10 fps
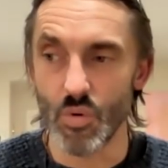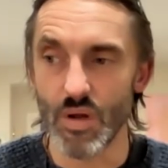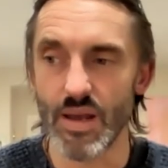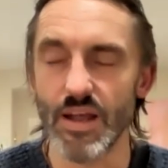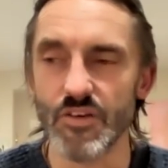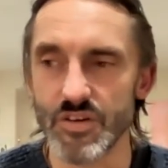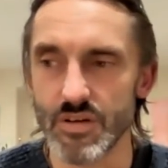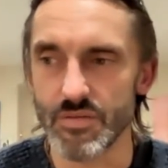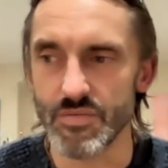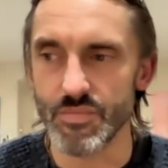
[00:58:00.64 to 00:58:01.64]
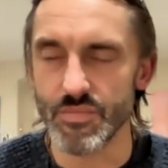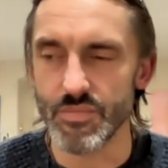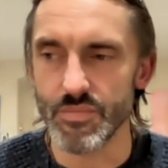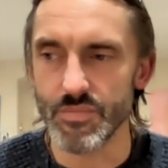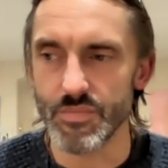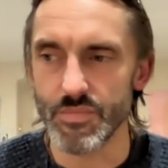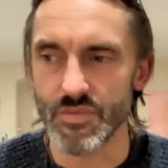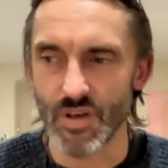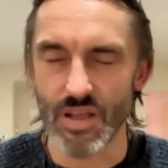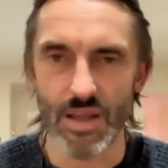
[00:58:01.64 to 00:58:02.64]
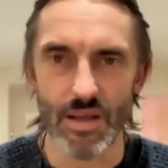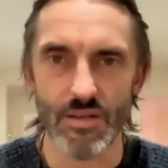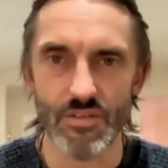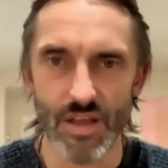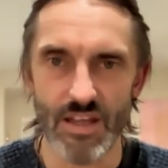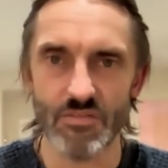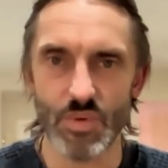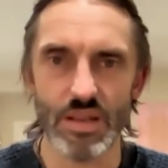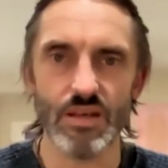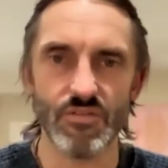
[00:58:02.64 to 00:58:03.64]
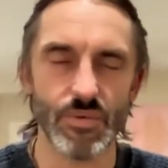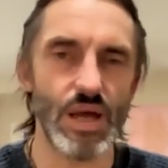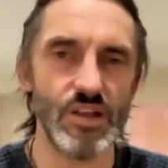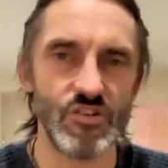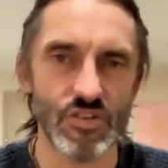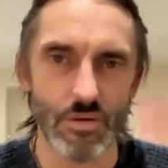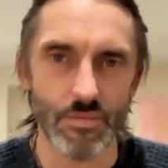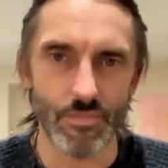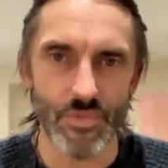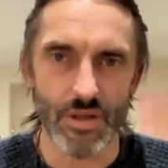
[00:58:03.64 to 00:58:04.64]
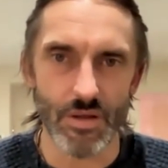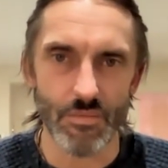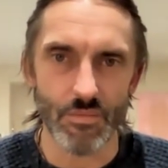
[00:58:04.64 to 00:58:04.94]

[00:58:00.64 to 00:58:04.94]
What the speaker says: collection of psychics gave me the information that